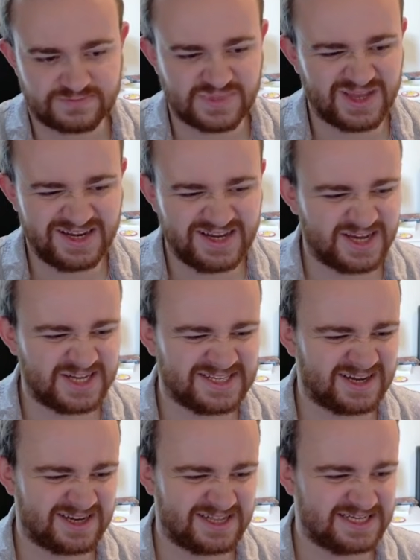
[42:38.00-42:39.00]
And yeah,
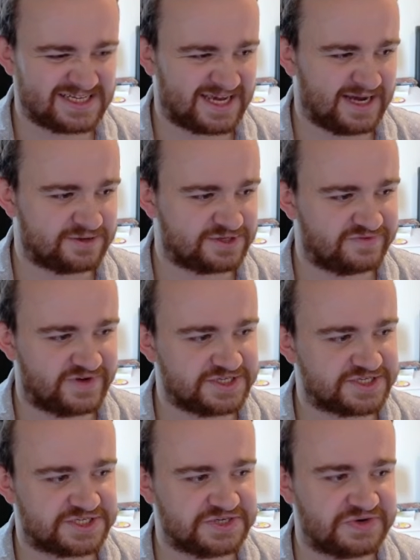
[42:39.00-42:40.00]
none of these counter
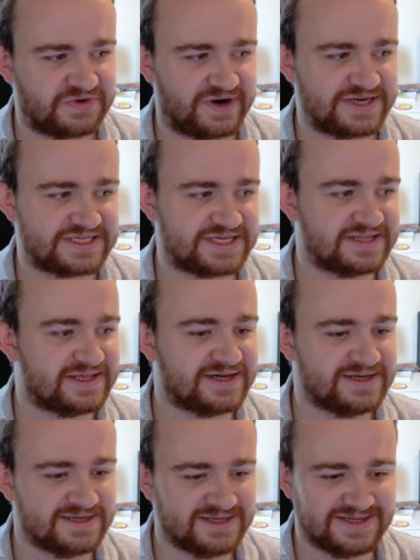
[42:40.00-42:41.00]
events are too crazy either.
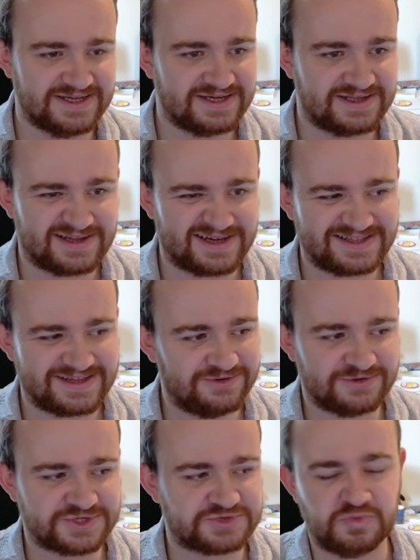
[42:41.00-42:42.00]
Like, they're
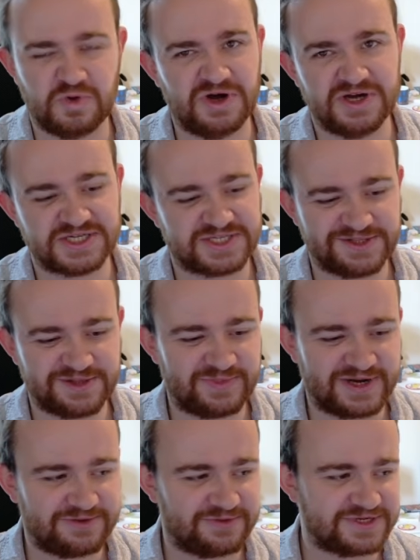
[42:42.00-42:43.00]
all just worse than the
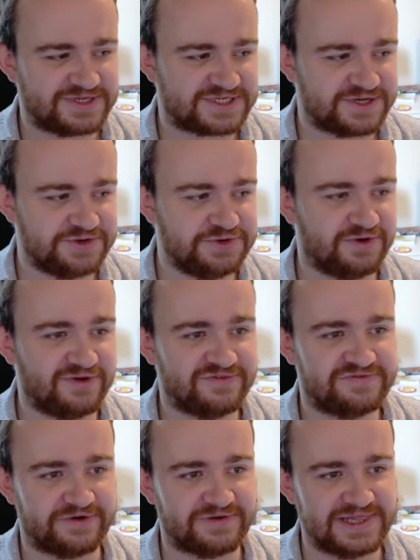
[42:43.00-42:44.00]
better ones. So you are
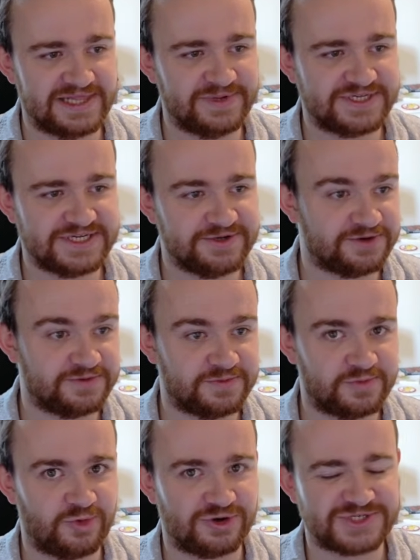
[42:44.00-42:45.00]
very limited on
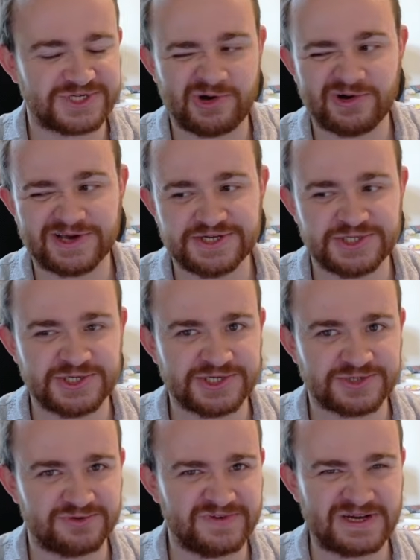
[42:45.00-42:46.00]
what targets you can
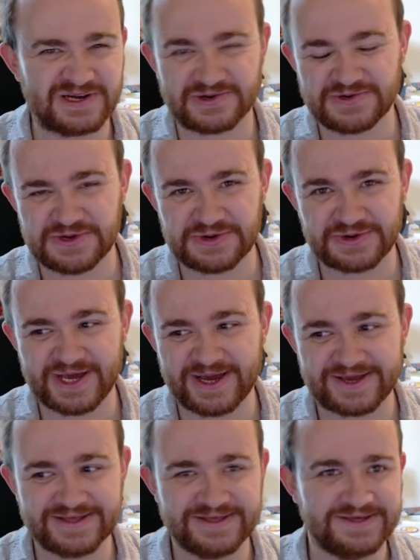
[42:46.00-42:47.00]
sort of include in your
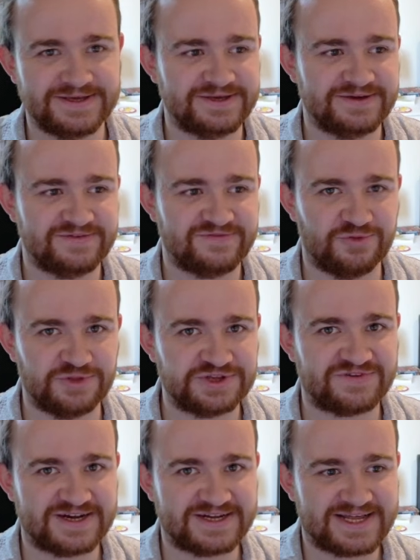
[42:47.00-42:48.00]
deck for this
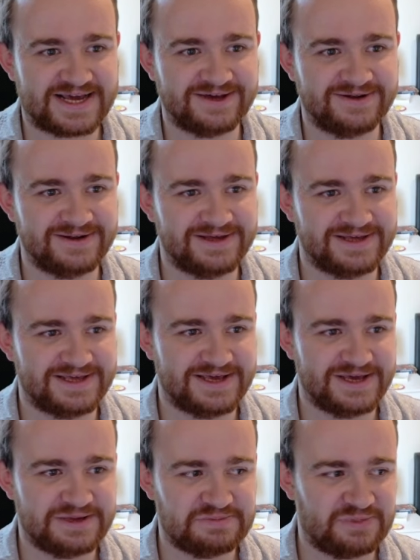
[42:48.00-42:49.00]
Vanderdecken.
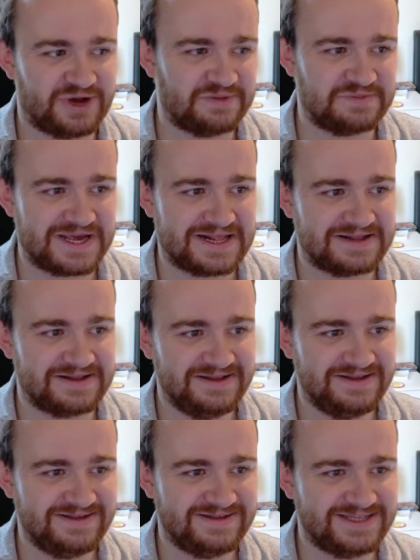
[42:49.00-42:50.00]
But I
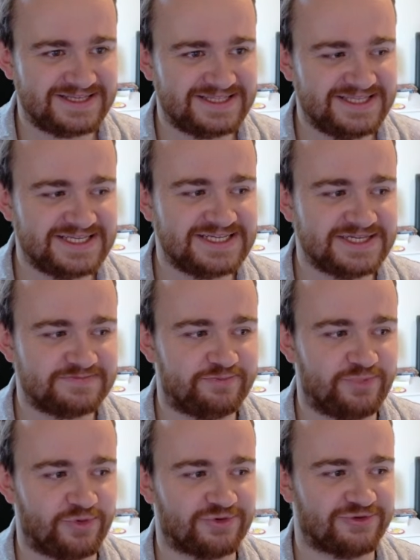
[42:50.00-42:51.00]
mean, this is
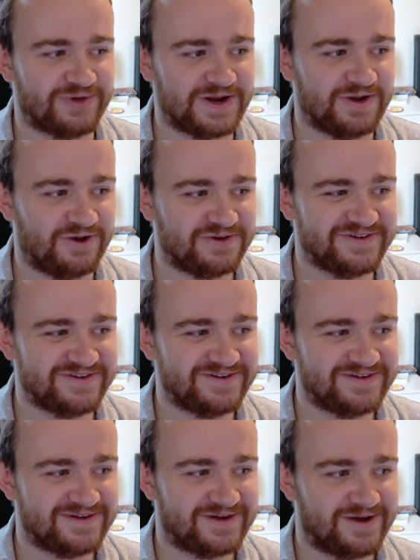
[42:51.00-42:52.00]
bordering on,
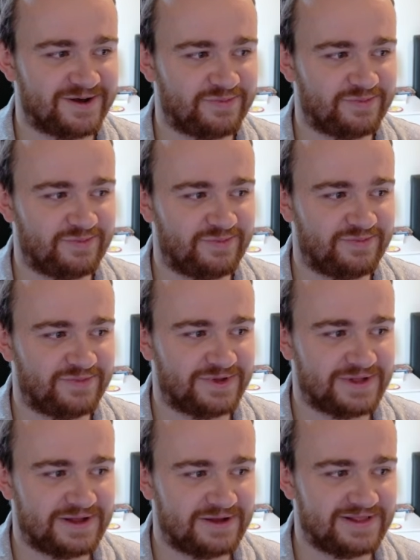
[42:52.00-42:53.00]

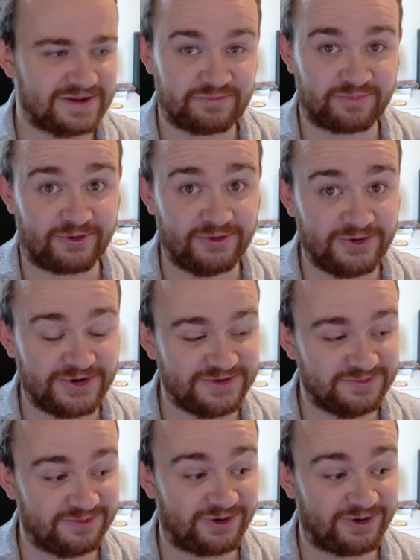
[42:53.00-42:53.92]
like, broken